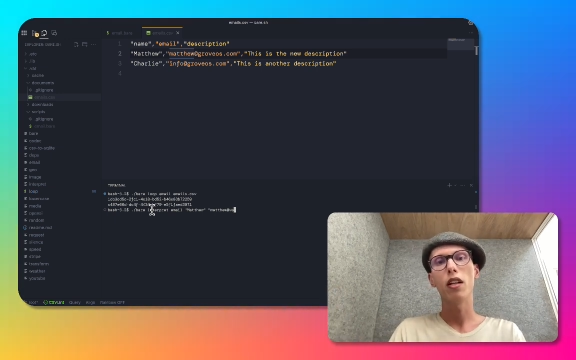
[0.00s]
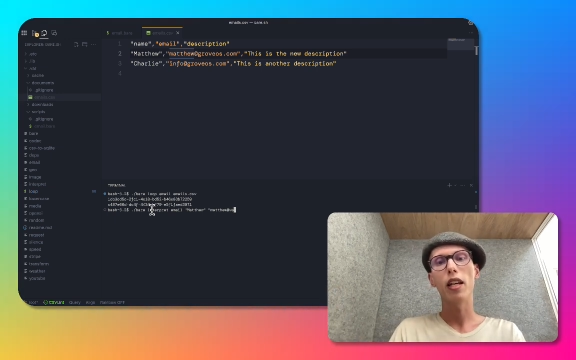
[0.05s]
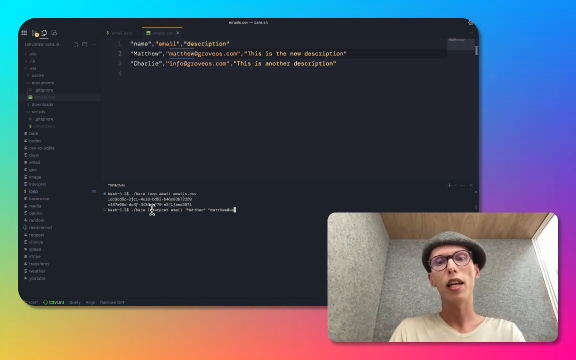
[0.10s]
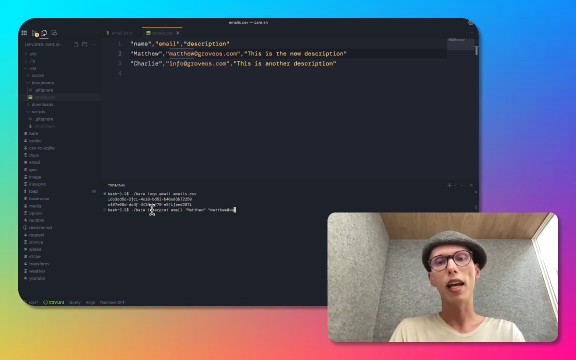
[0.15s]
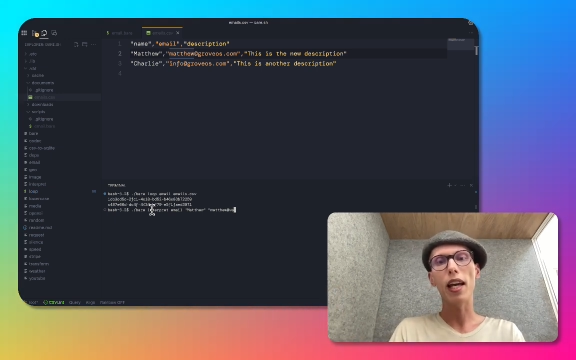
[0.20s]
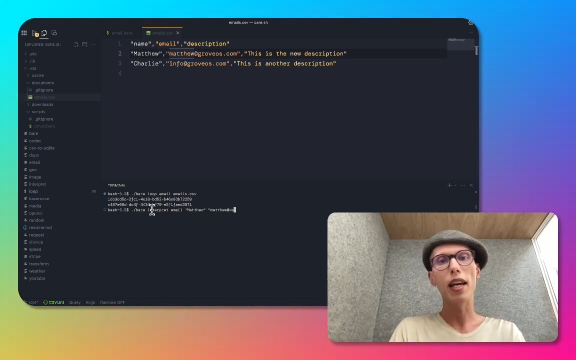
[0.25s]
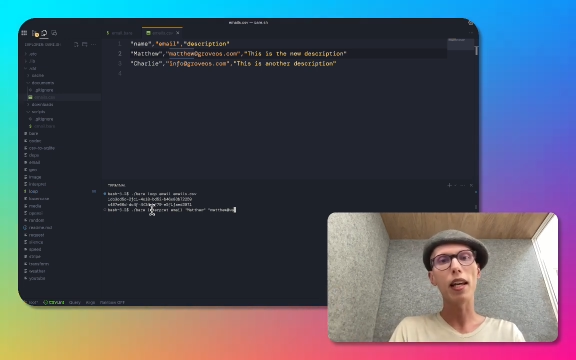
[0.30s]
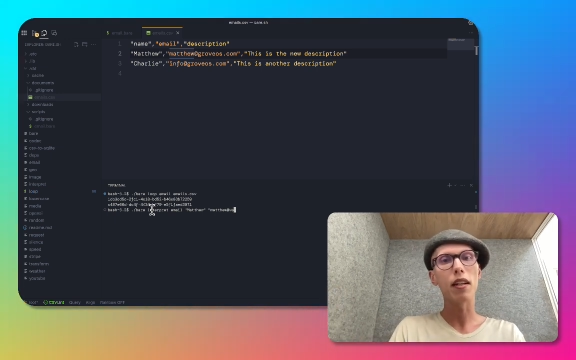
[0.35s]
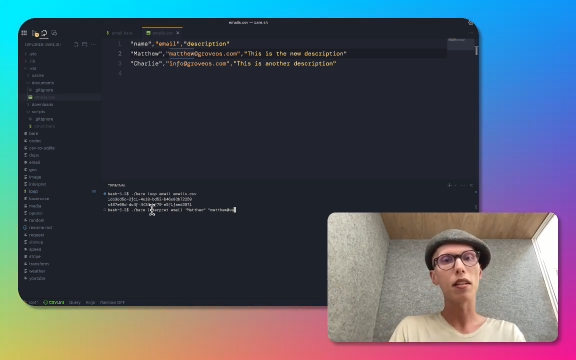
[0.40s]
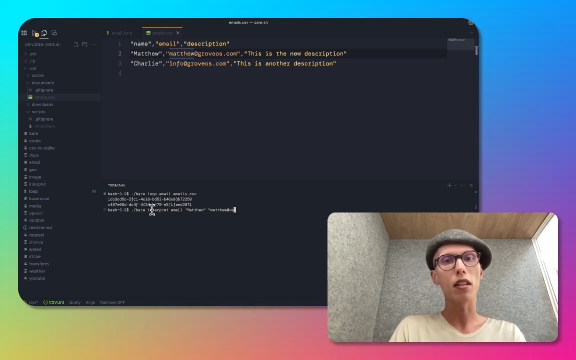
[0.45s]

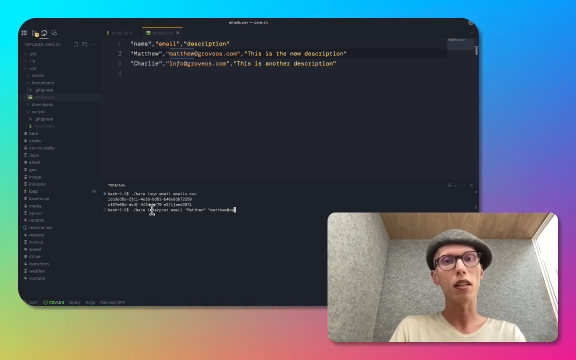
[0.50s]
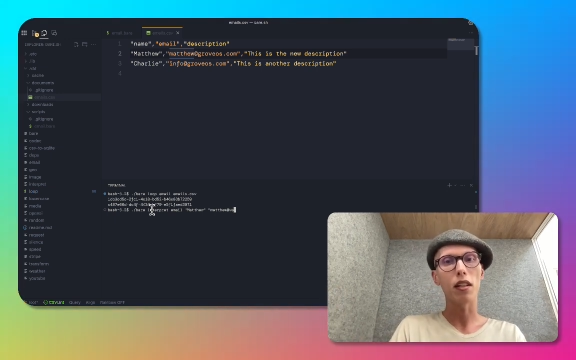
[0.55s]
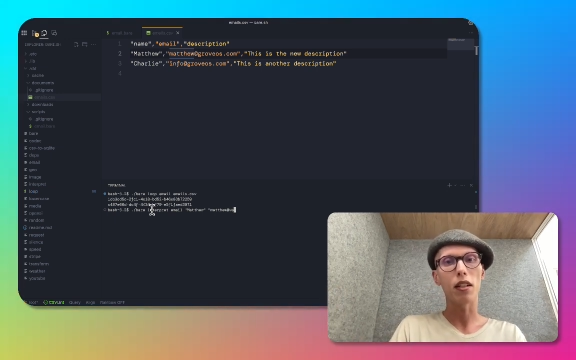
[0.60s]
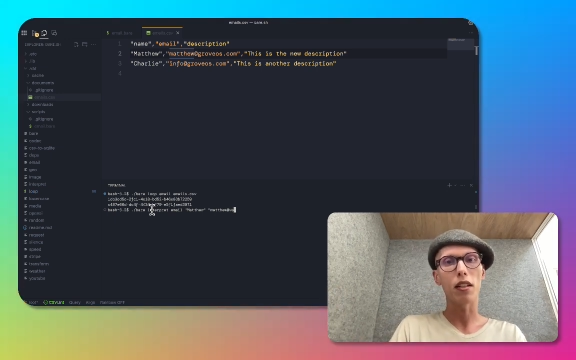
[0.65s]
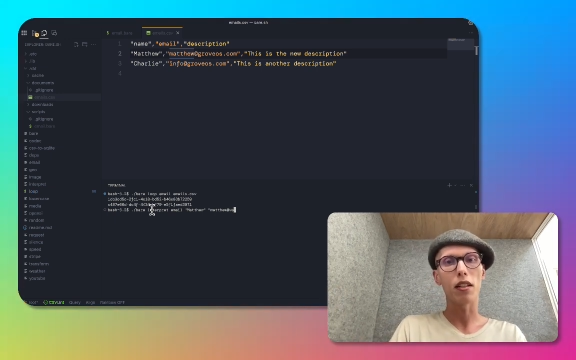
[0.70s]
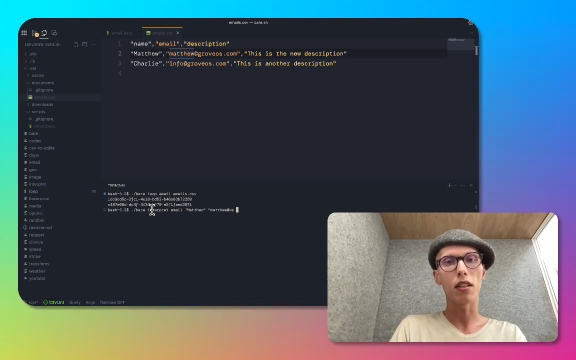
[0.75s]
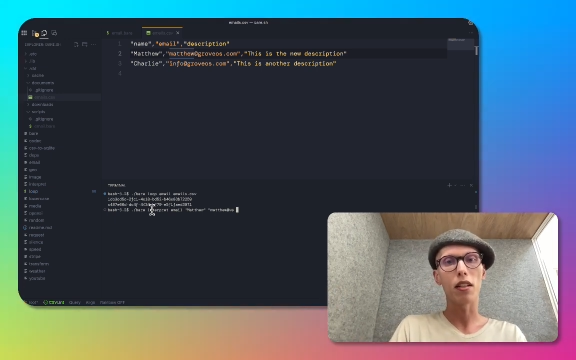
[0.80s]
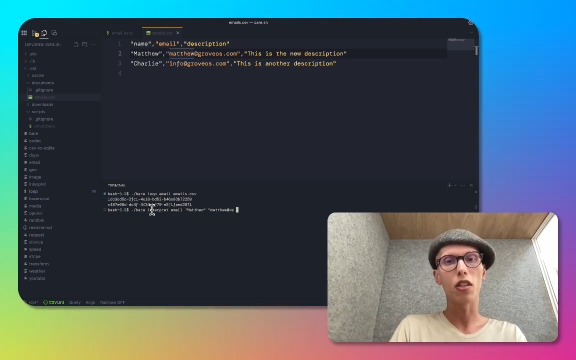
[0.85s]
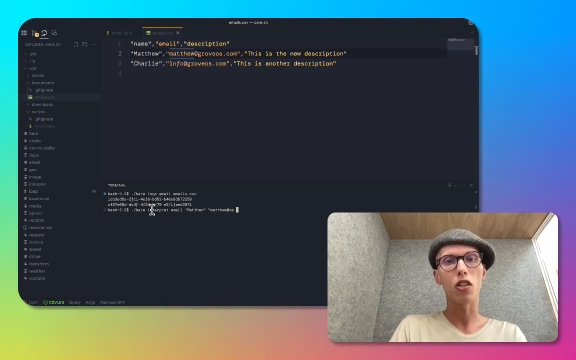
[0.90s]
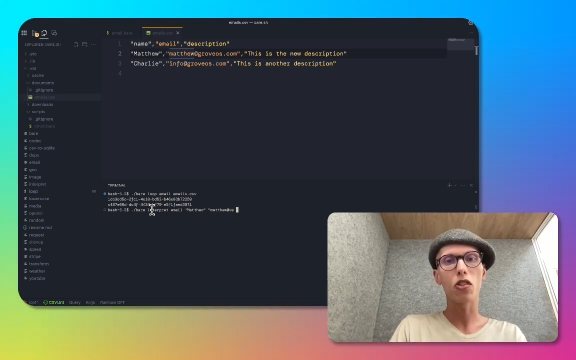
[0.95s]
And
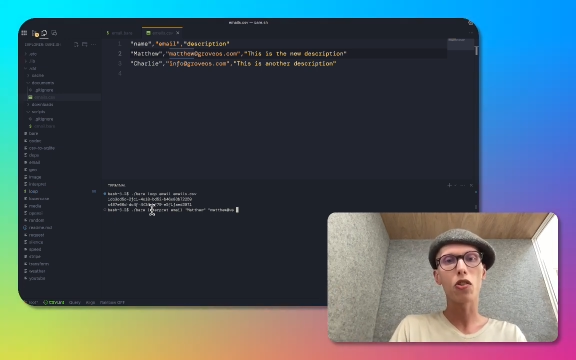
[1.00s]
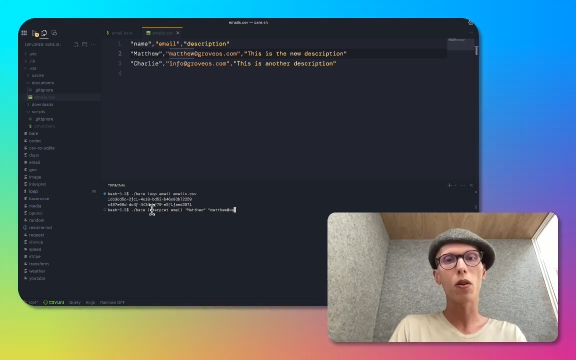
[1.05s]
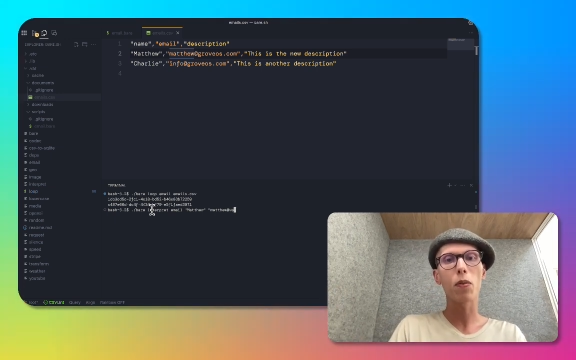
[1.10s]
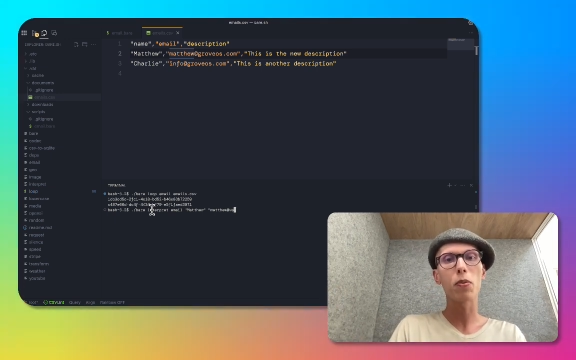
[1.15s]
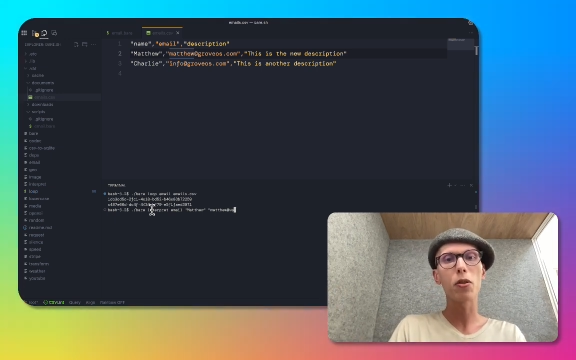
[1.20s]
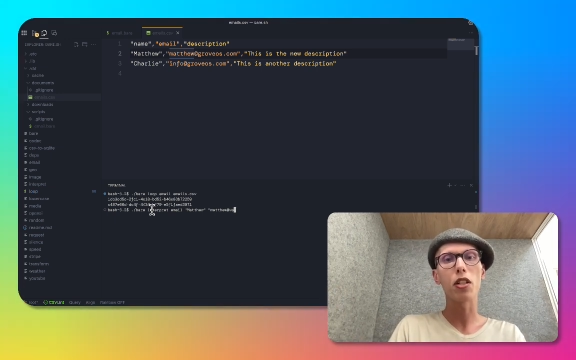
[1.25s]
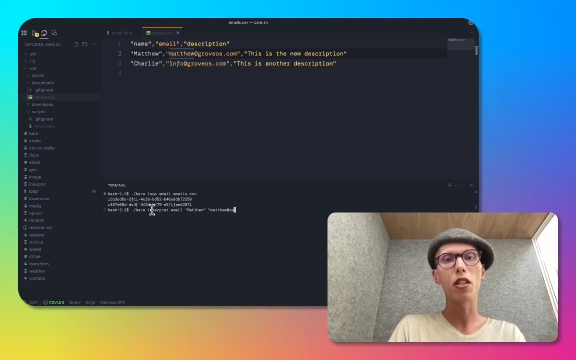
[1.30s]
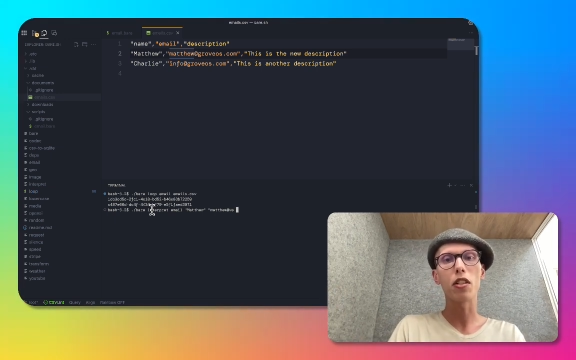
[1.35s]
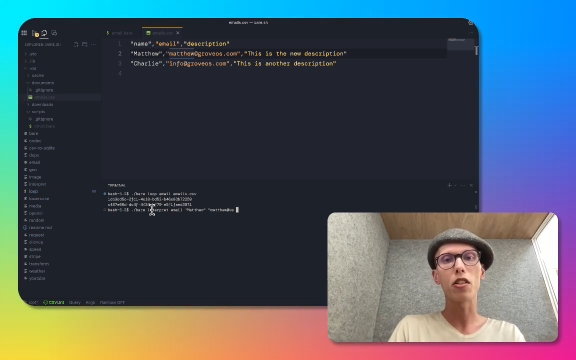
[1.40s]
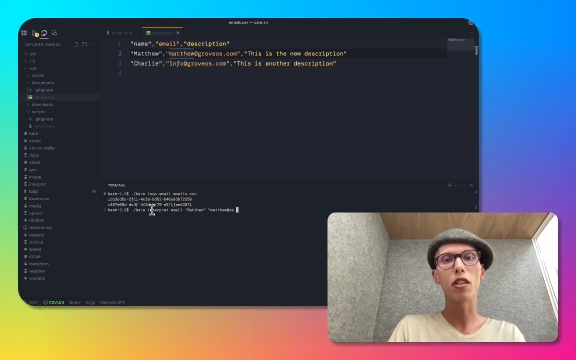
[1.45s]
the
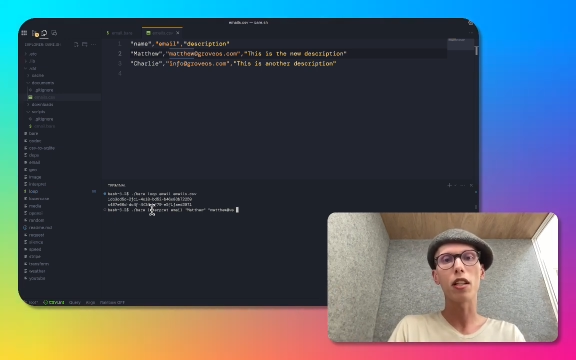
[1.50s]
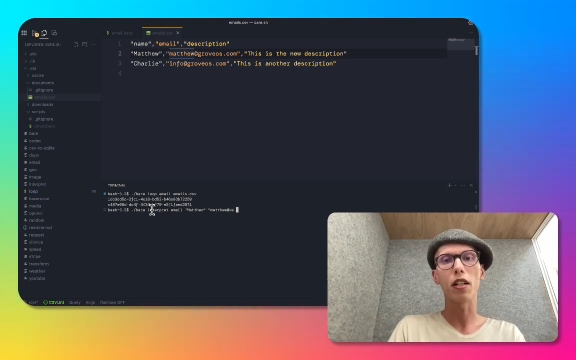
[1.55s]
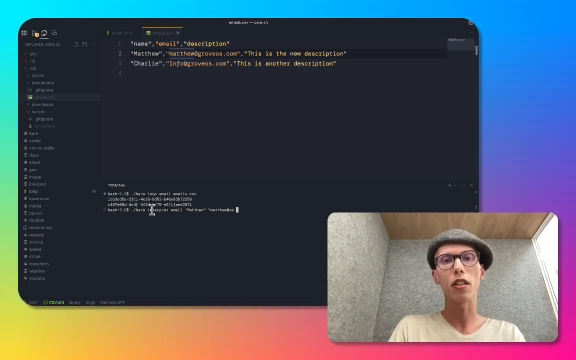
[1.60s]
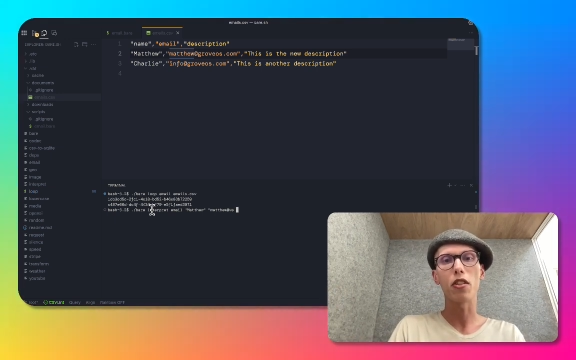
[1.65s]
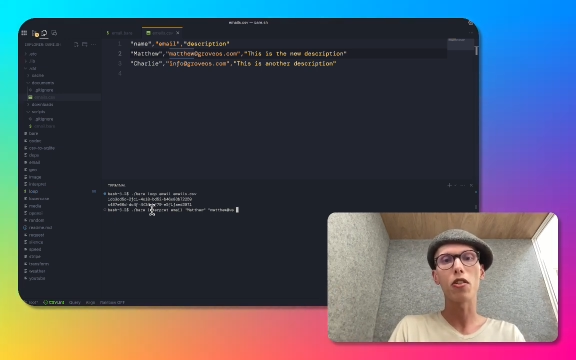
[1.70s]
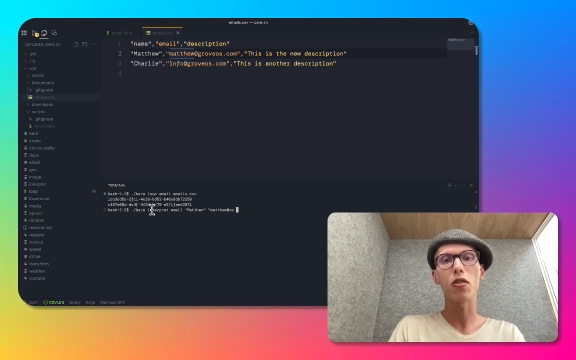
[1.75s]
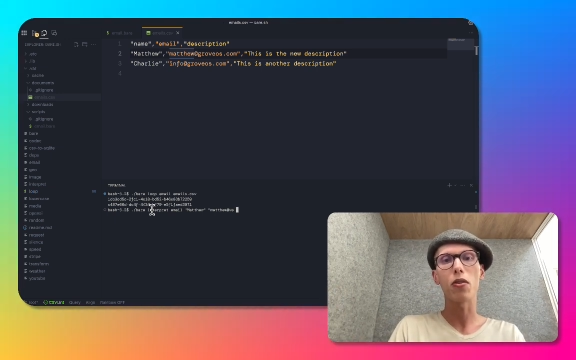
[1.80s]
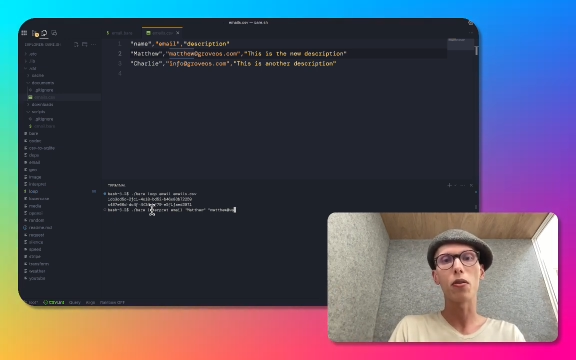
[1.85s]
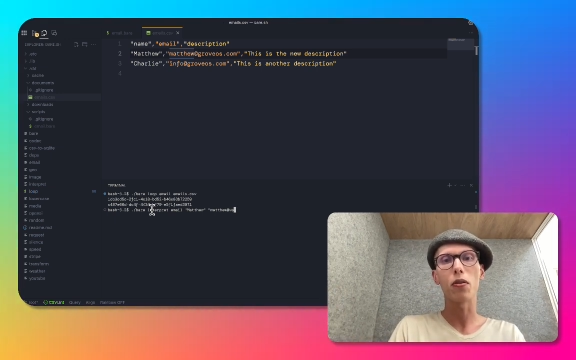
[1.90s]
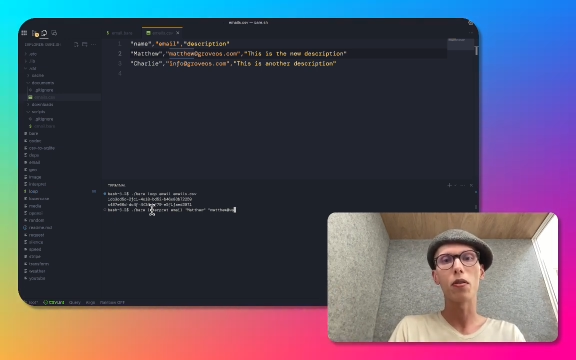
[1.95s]
description is in there
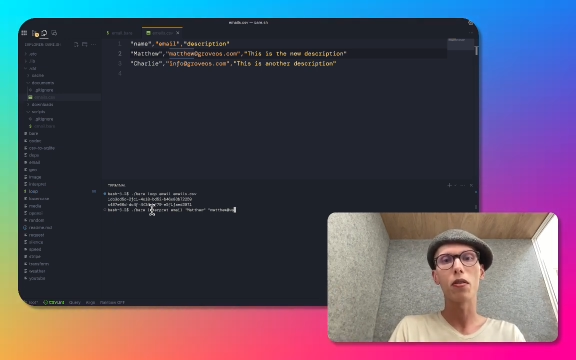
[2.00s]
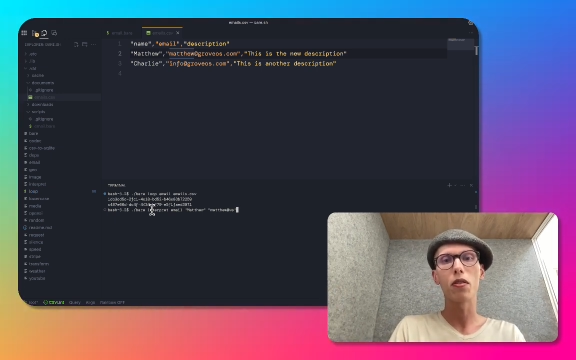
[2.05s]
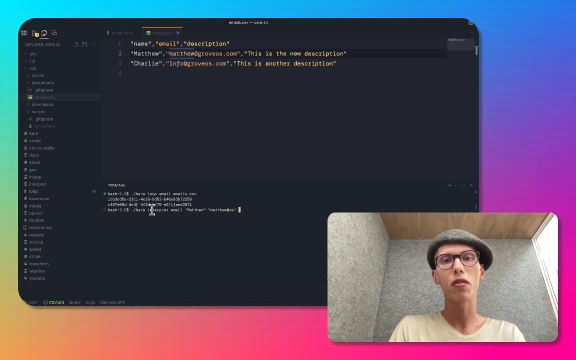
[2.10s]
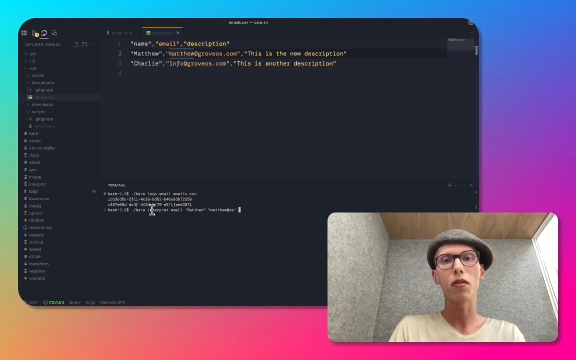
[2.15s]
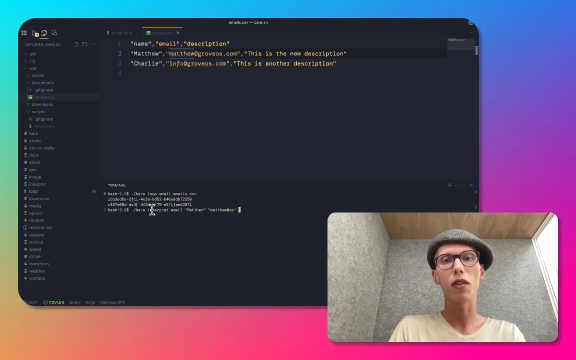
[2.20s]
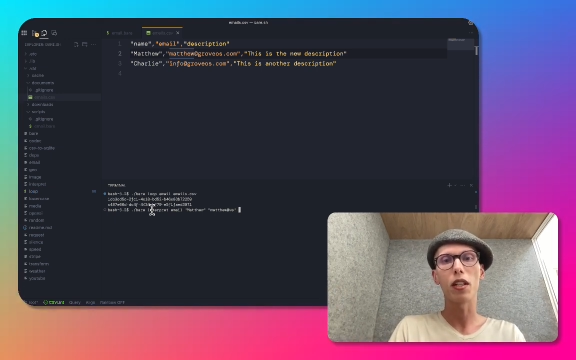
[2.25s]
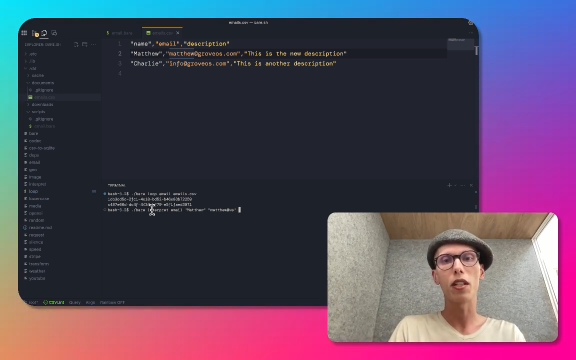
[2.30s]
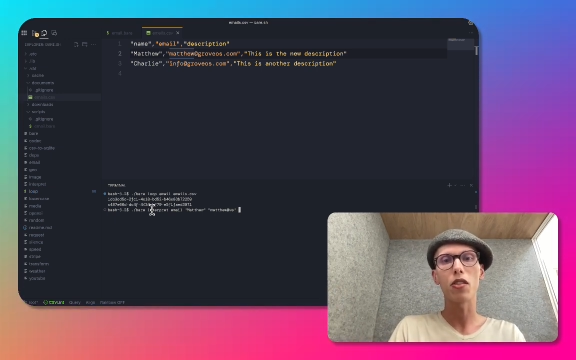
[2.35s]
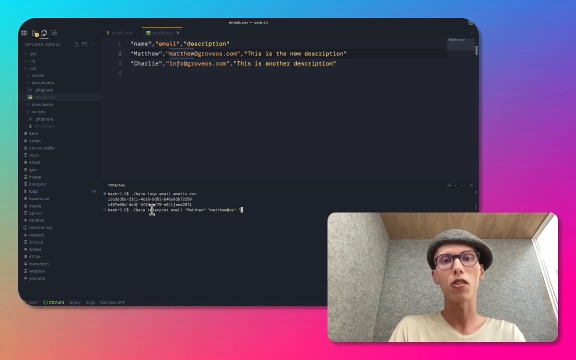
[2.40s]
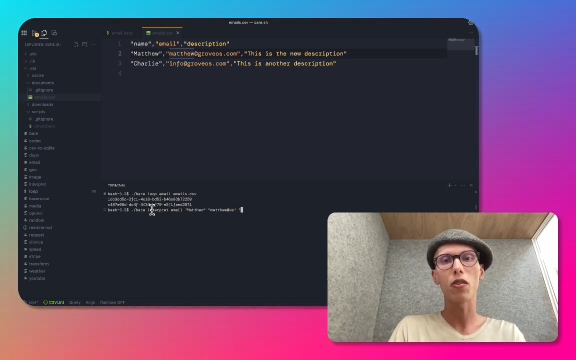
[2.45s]
too, right?